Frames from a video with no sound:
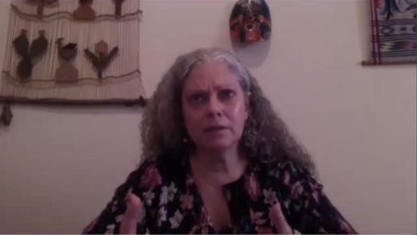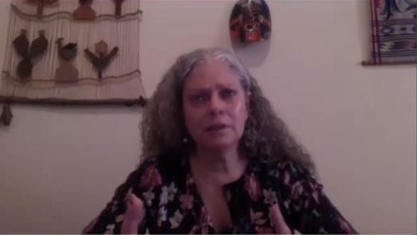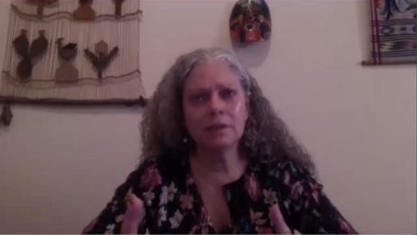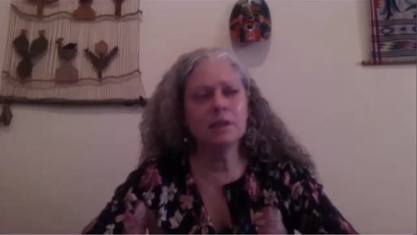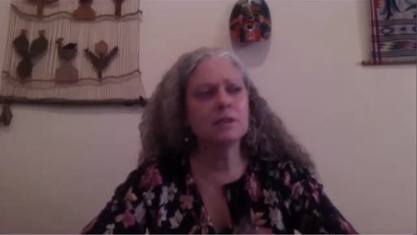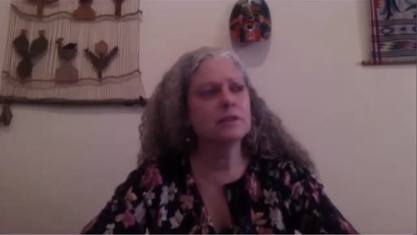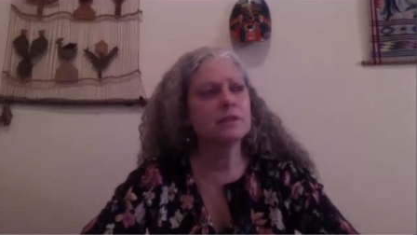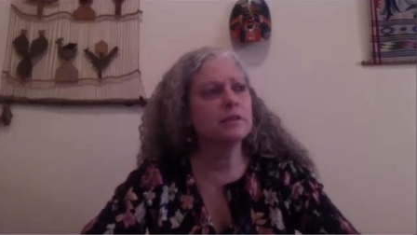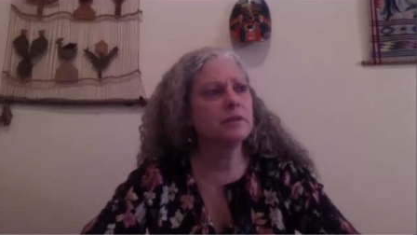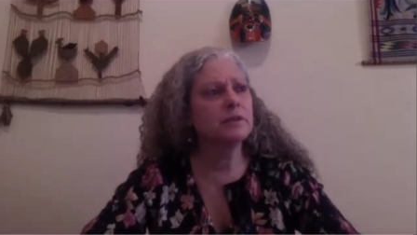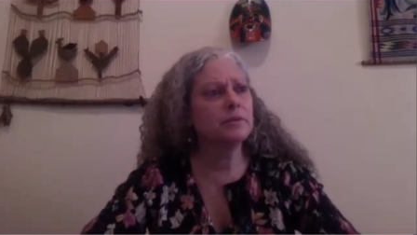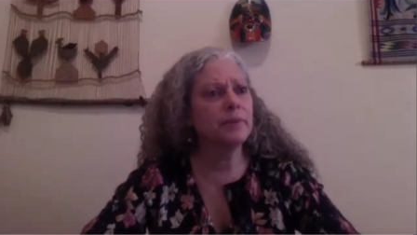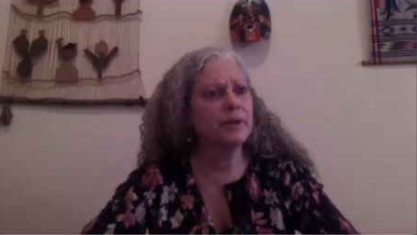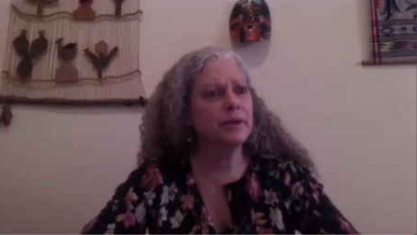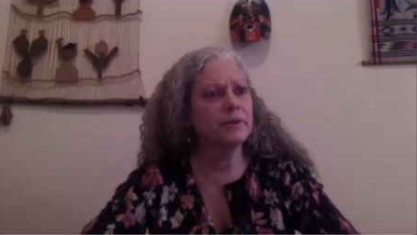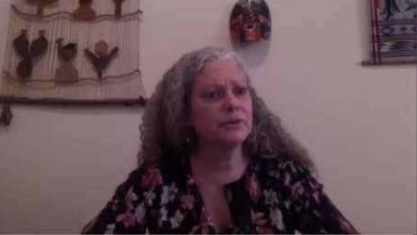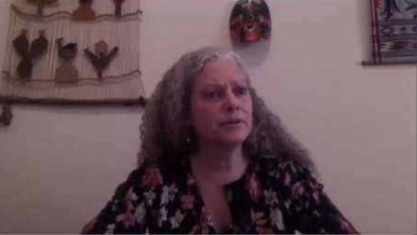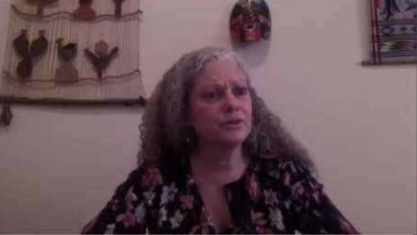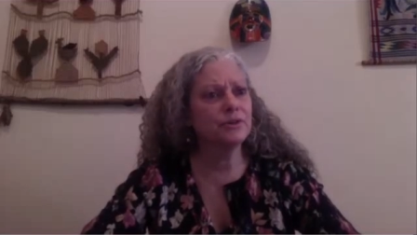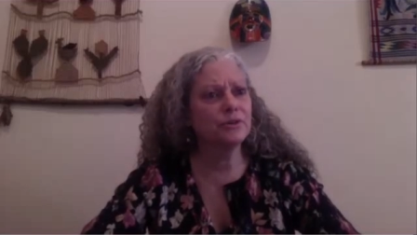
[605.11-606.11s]
He ended their
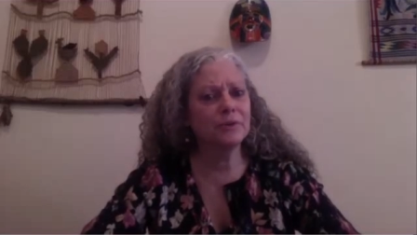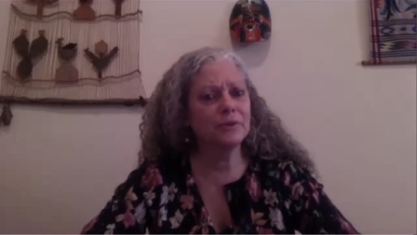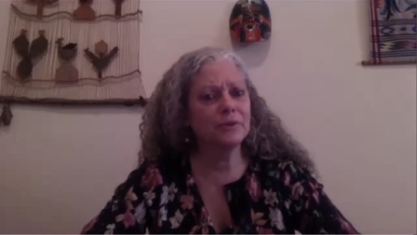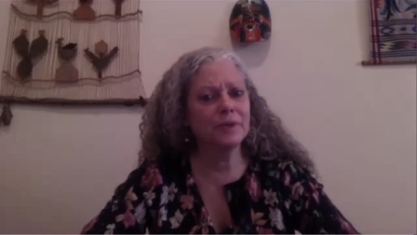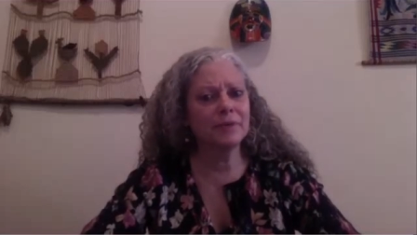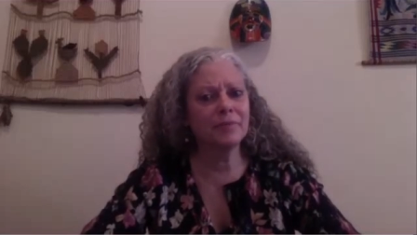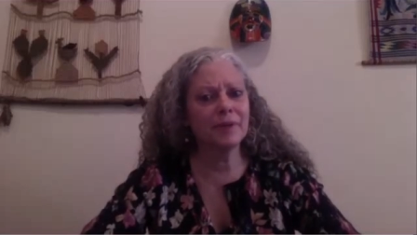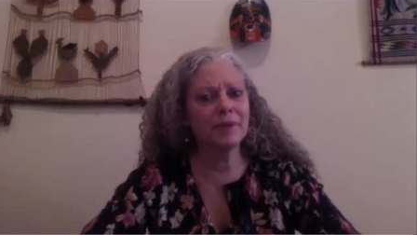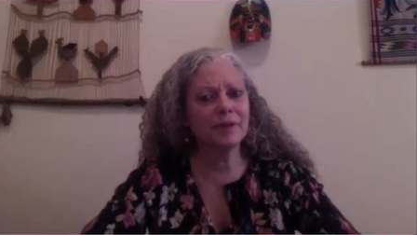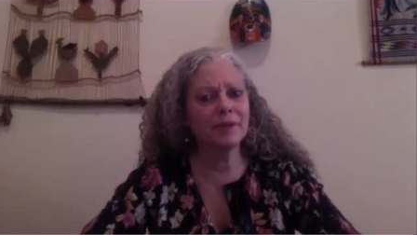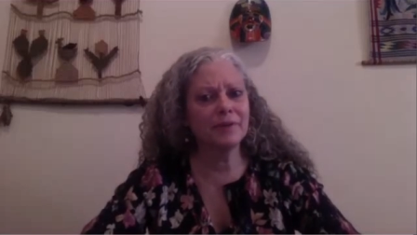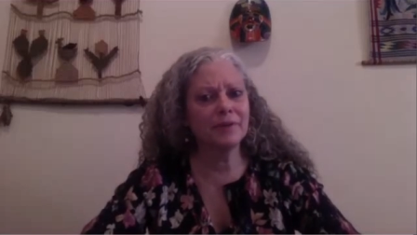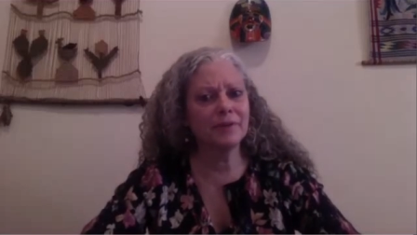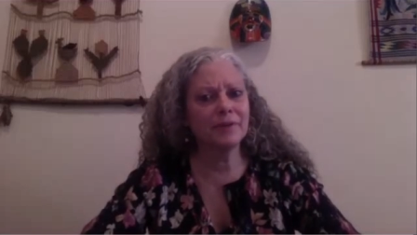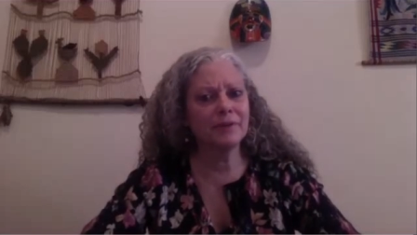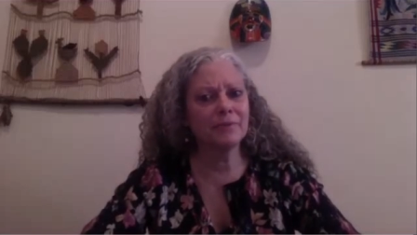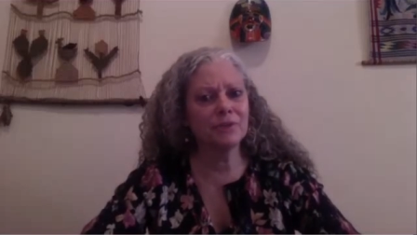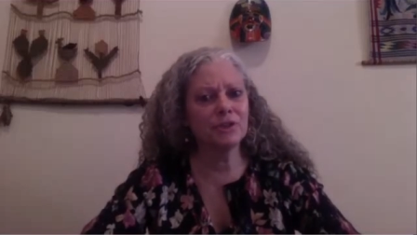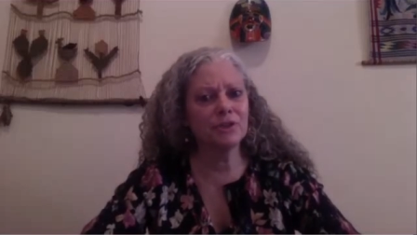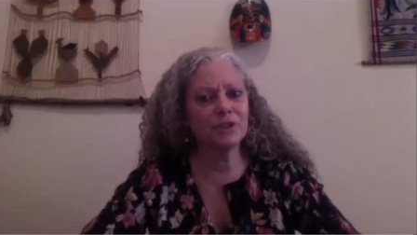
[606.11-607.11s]
marriage through email. And
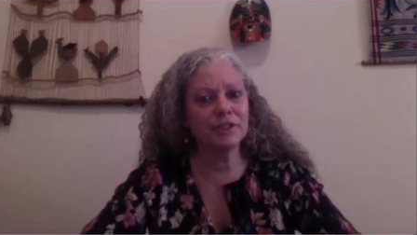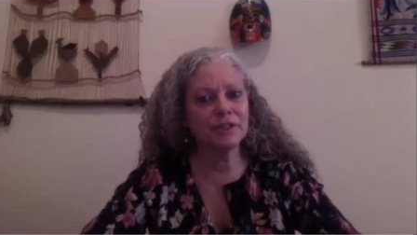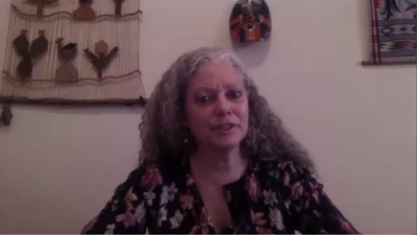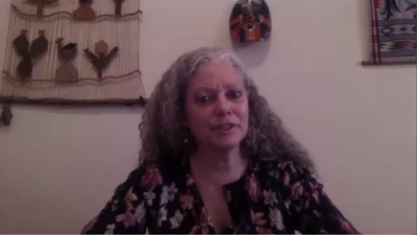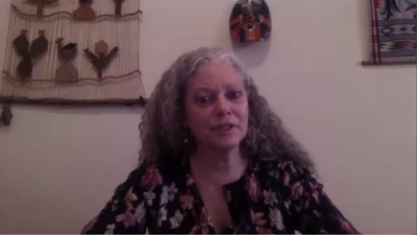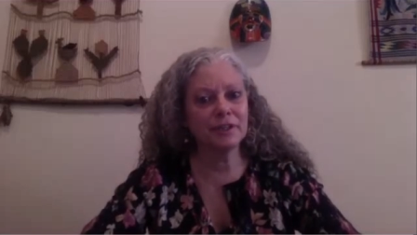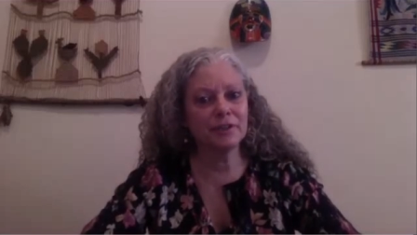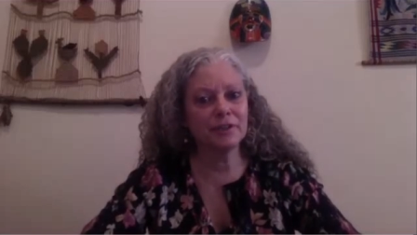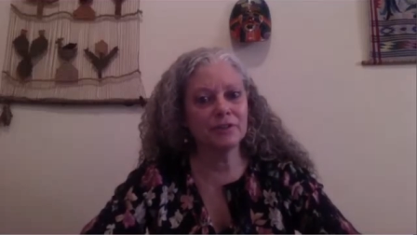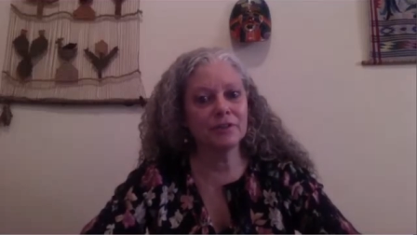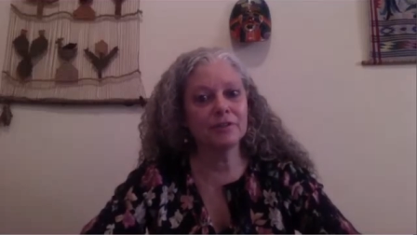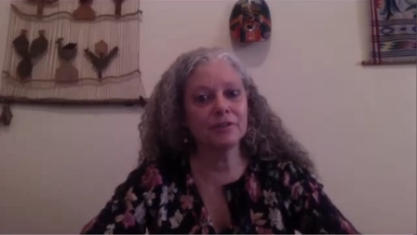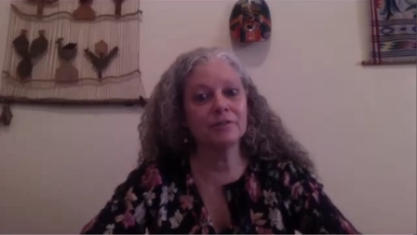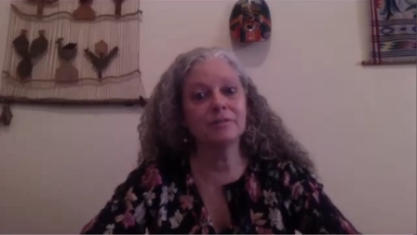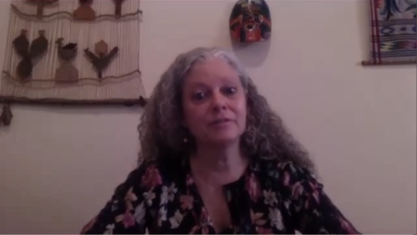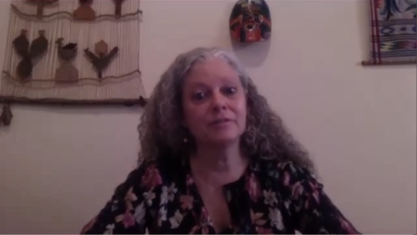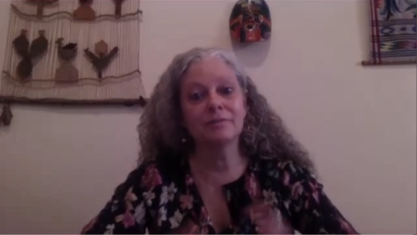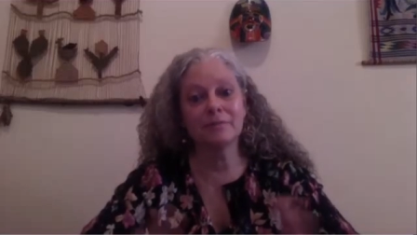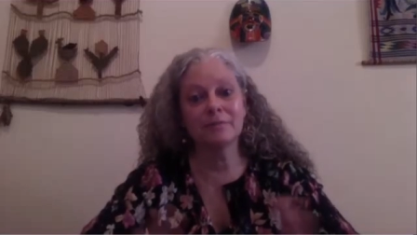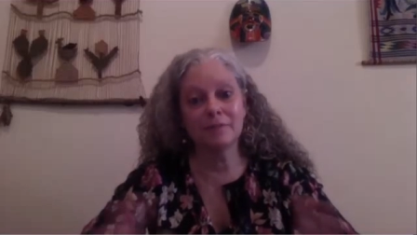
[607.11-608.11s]
then when she said, good,
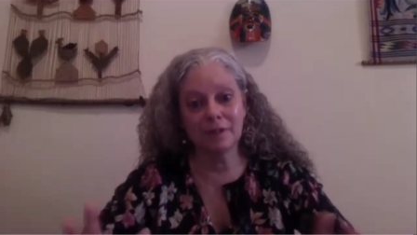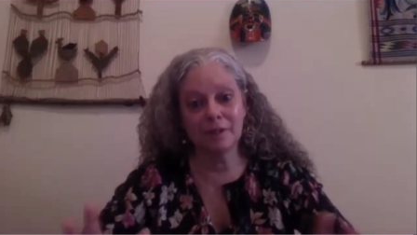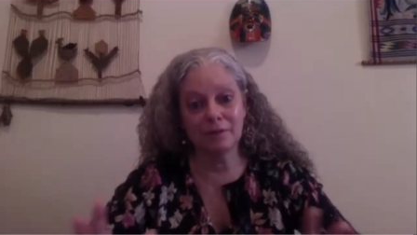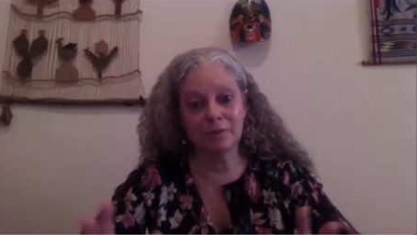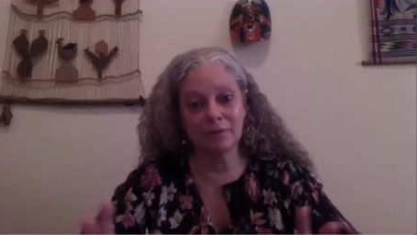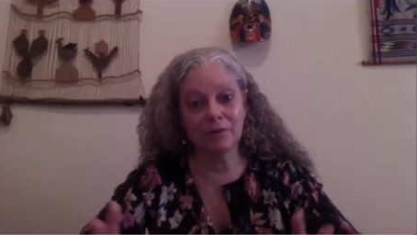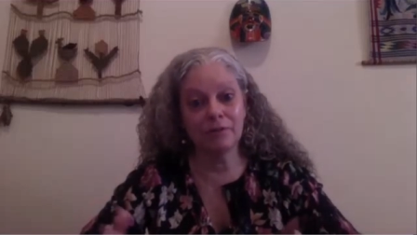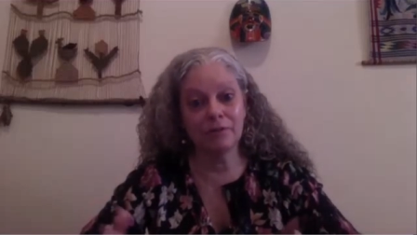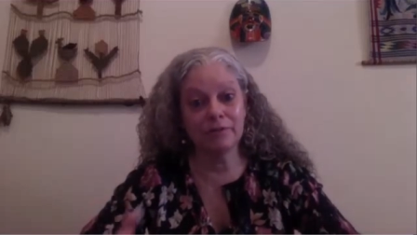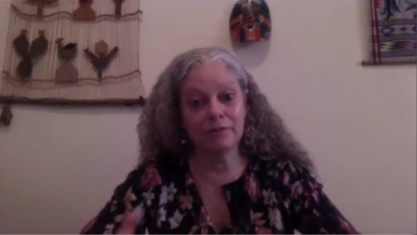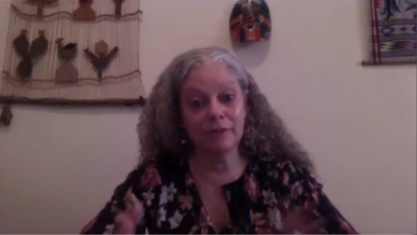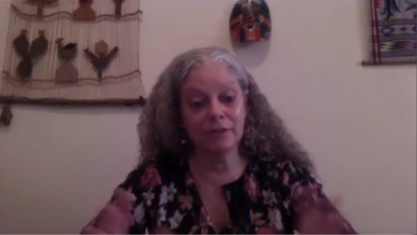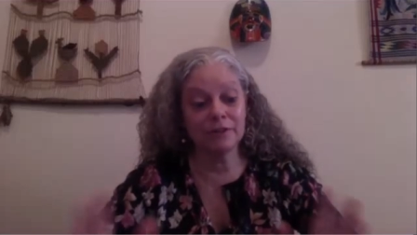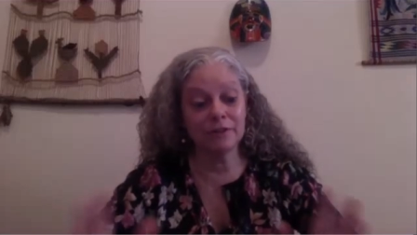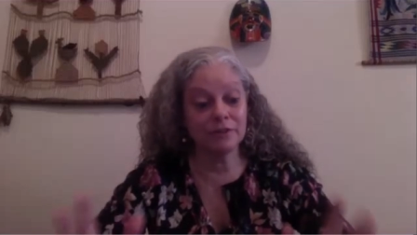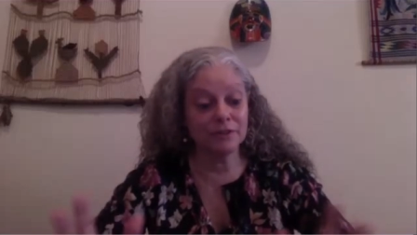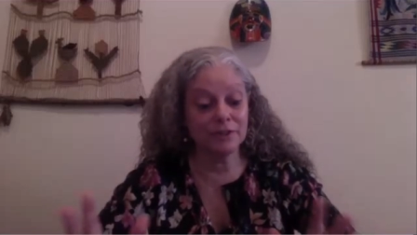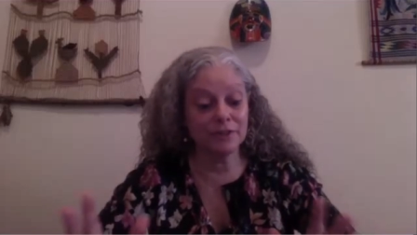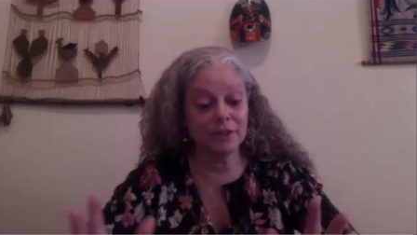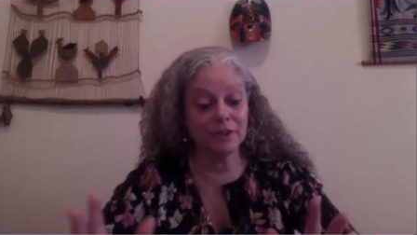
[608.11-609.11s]
you know, go fuck
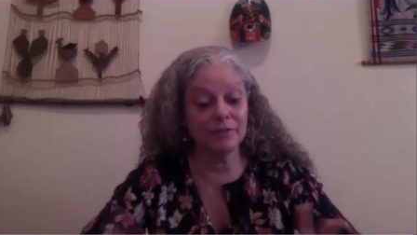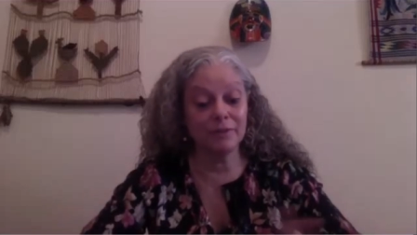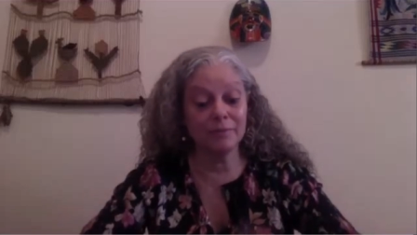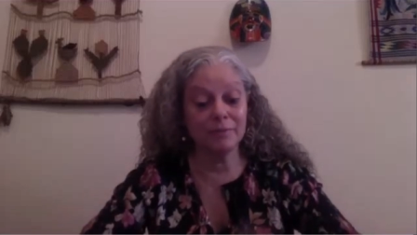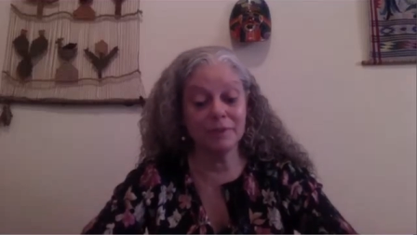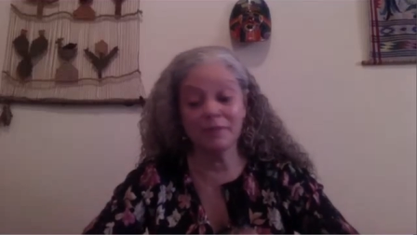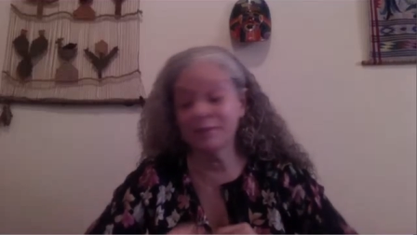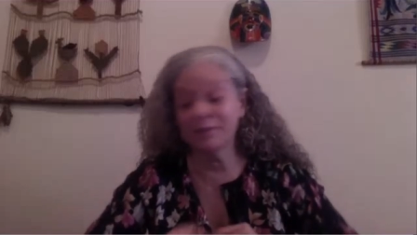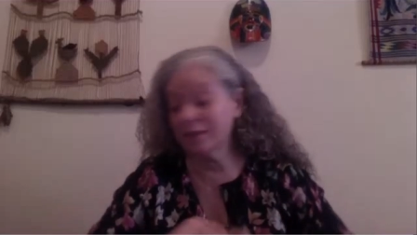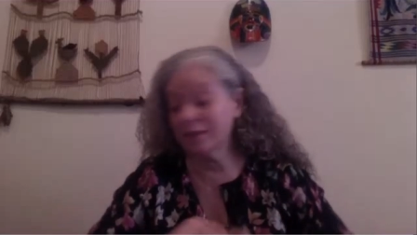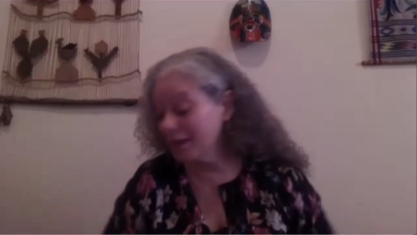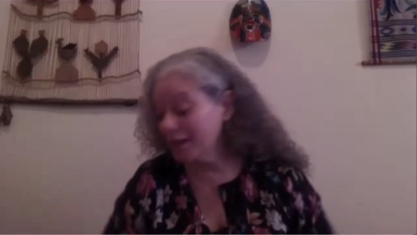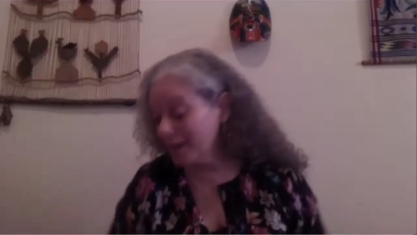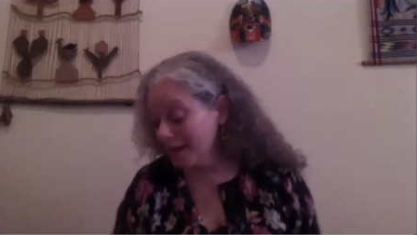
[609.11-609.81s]
yourself, I'm leaving.